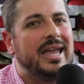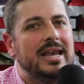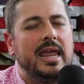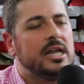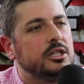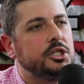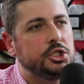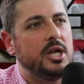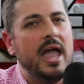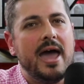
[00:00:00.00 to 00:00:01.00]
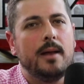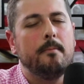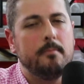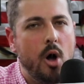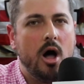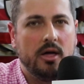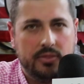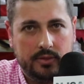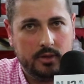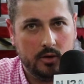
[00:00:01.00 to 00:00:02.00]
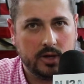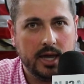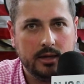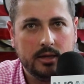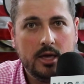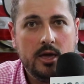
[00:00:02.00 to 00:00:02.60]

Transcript: in English at a moth, okay?